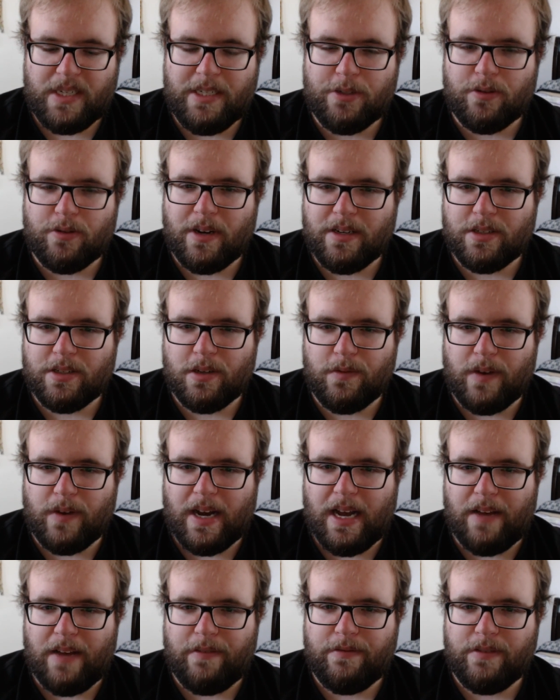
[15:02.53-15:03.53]
He's trying to
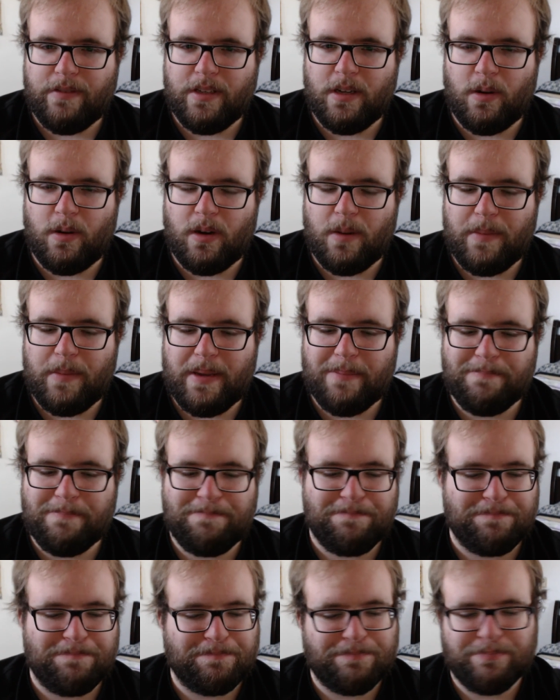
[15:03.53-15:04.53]
survive, you know what I mean?
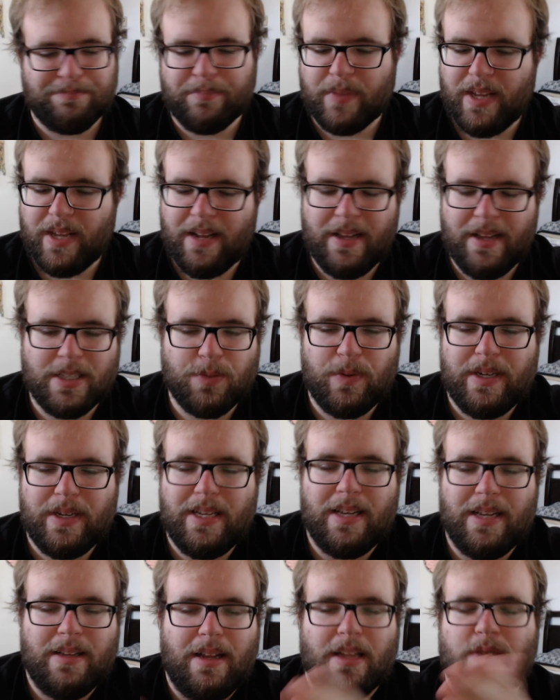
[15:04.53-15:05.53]
That's what
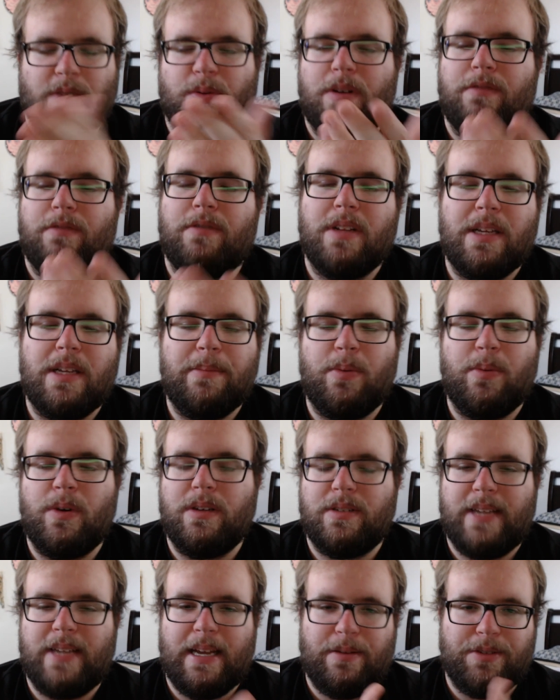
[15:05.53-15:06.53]
it really
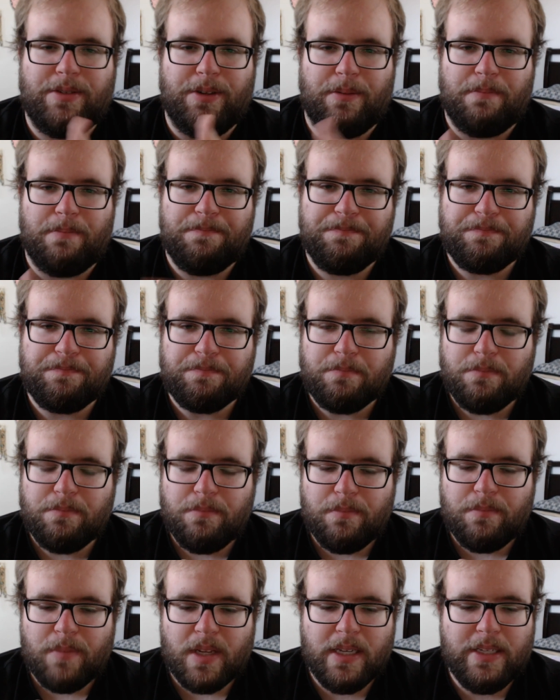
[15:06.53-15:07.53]
boils down to.
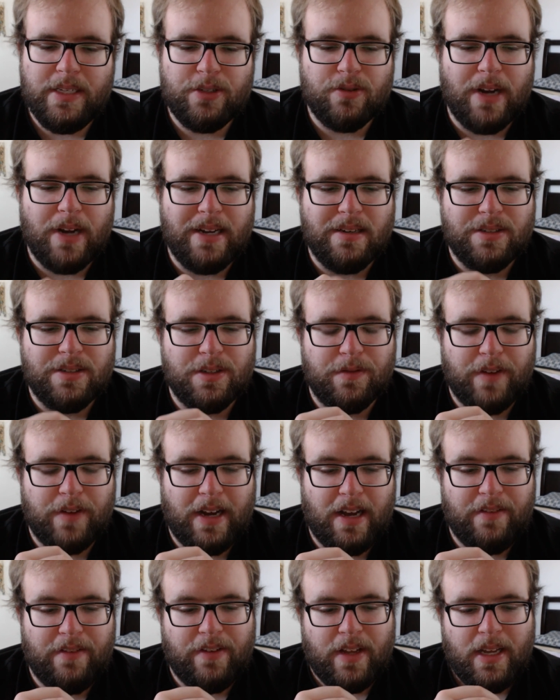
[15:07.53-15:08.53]
He's trying to
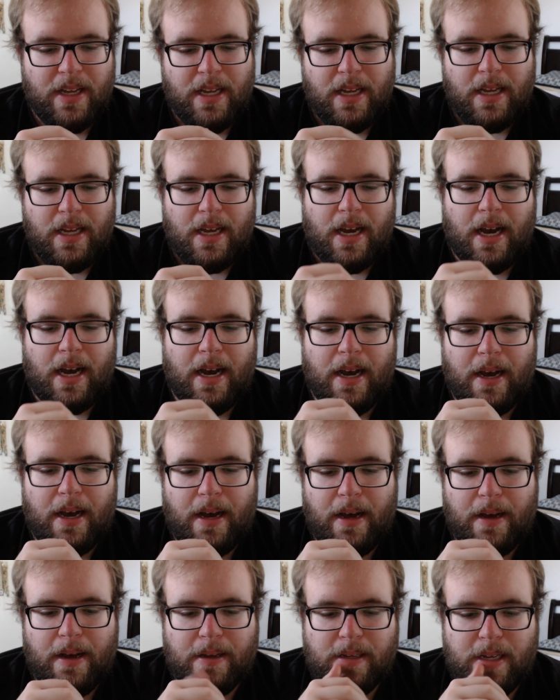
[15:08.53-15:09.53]
survive.
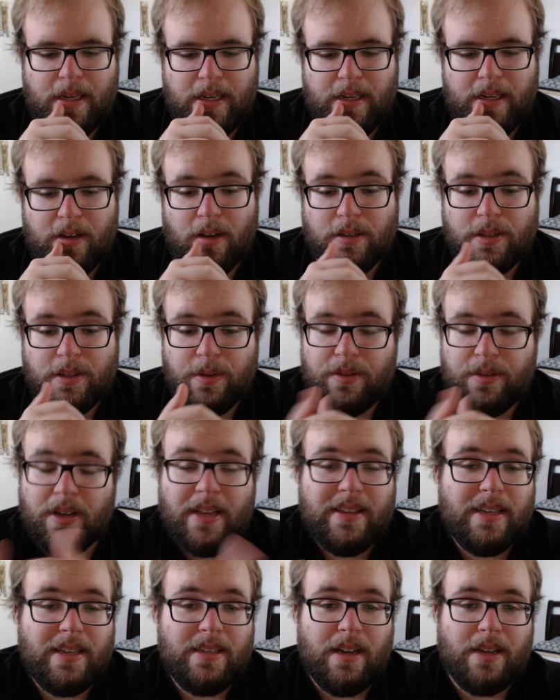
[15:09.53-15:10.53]
And he also
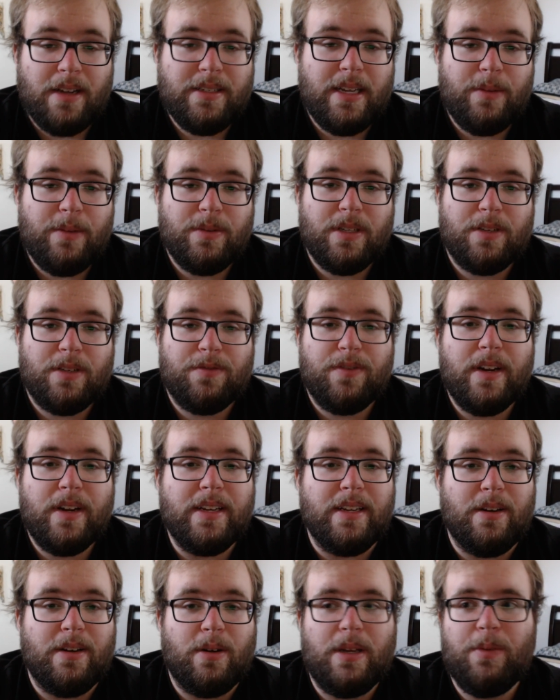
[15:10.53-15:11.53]
thought that Dante was his
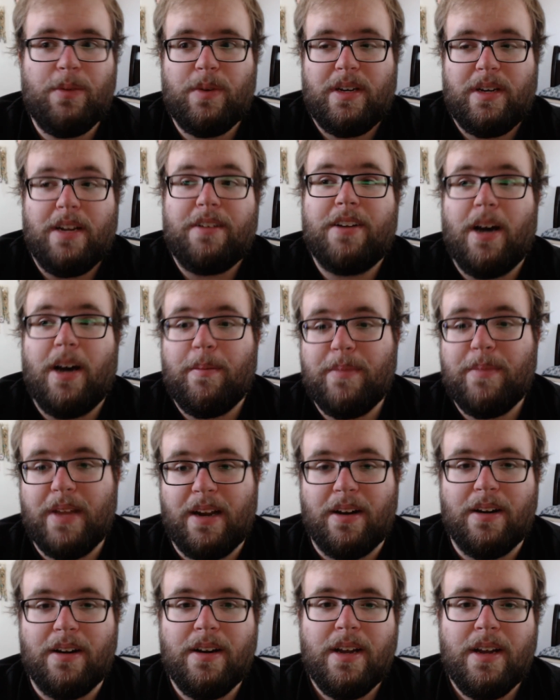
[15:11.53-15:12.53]
friend. You know, he wouldn't have come
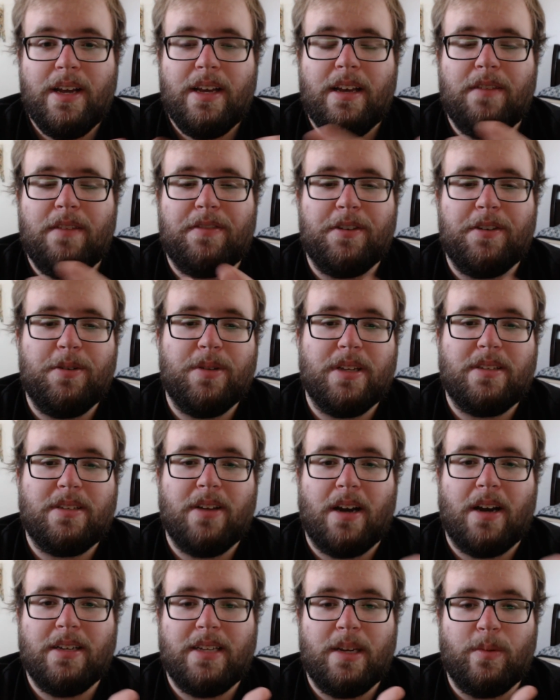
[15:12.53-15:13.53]
there if he knew that
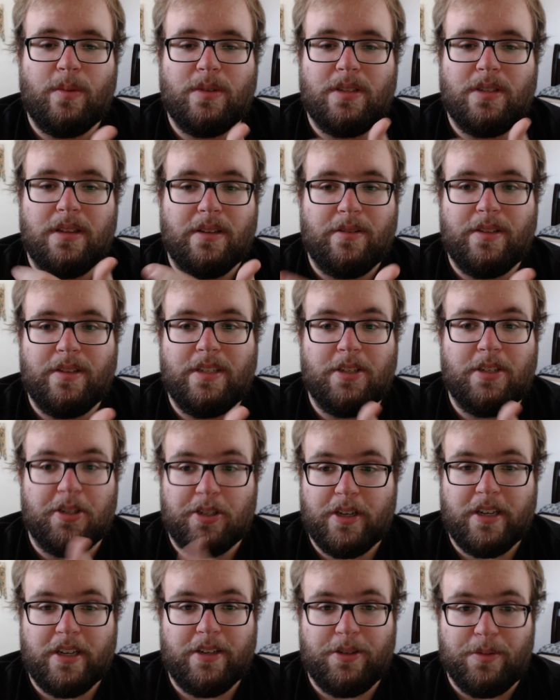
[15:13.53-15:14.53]
Dante was literally just
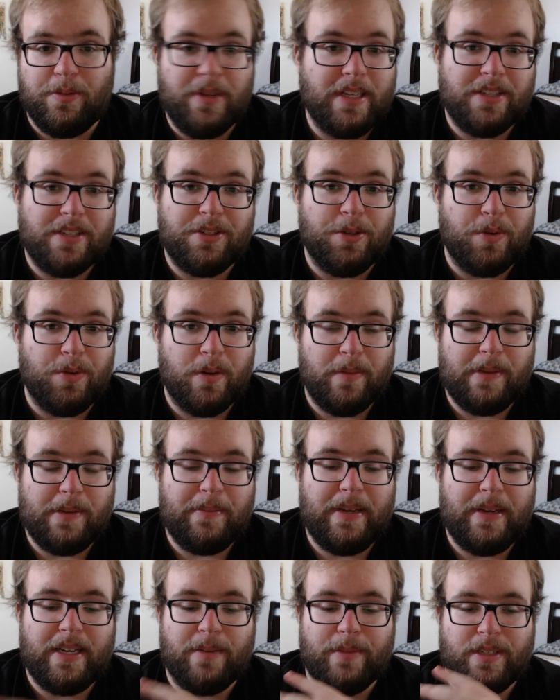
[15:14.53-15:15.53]
going to do this to him and
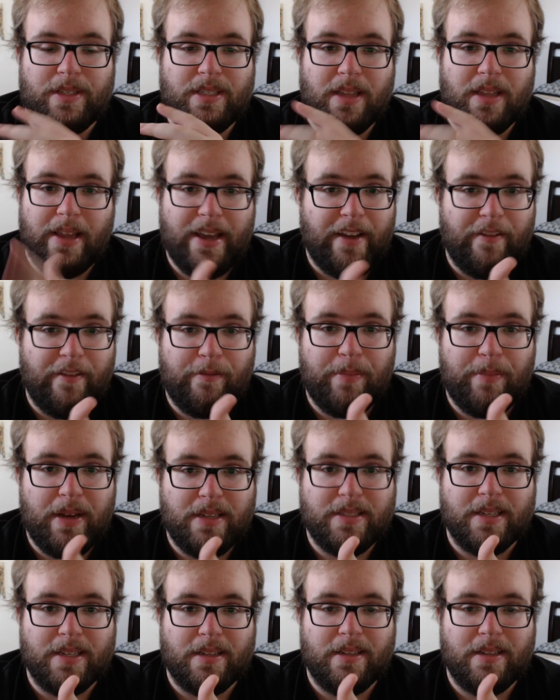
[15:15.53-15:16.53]
make him a slave,
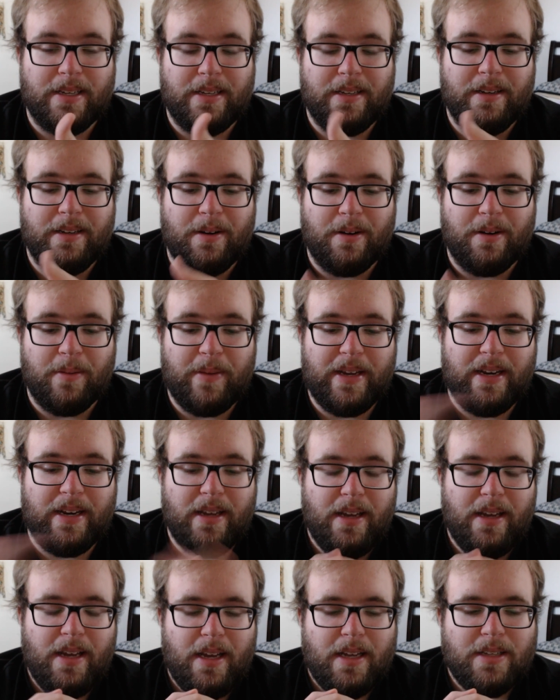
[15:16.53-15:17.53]
basically. You know what I mean?
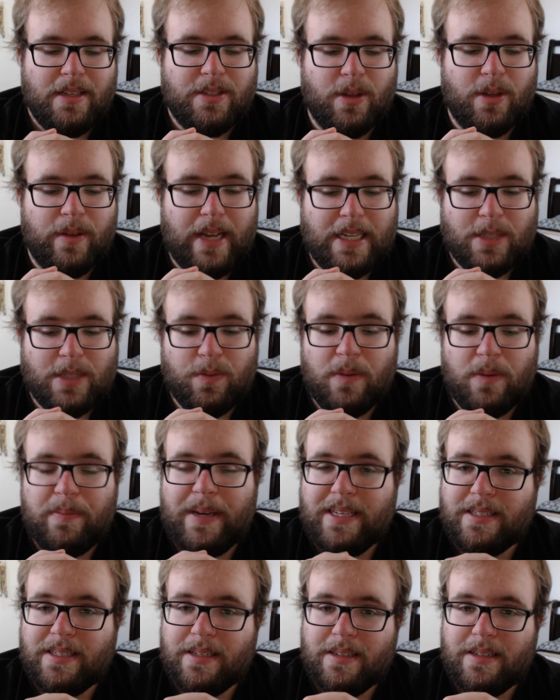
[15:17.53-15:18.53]
So that's what
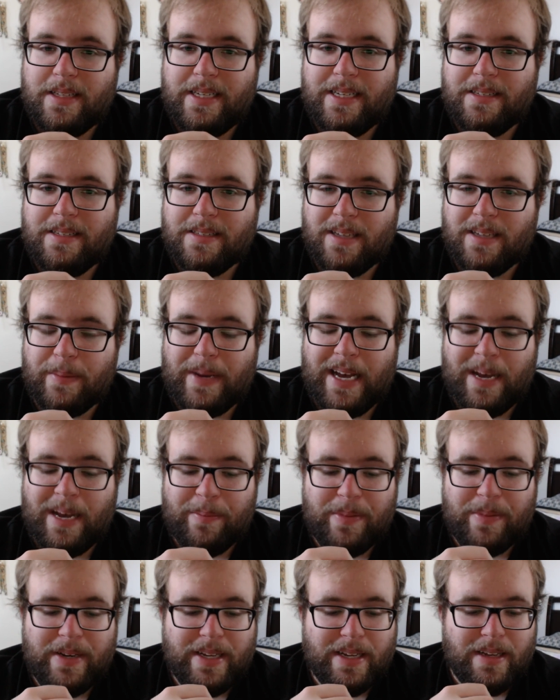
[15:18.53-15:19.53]
basically ends up
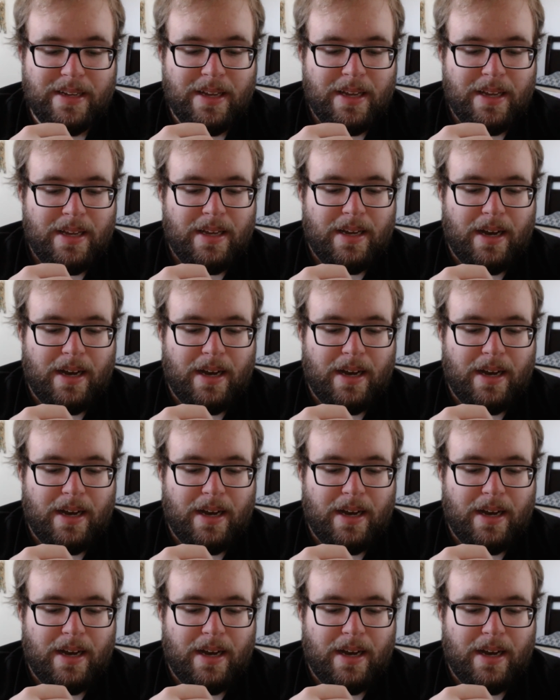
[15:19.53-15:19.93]
happening.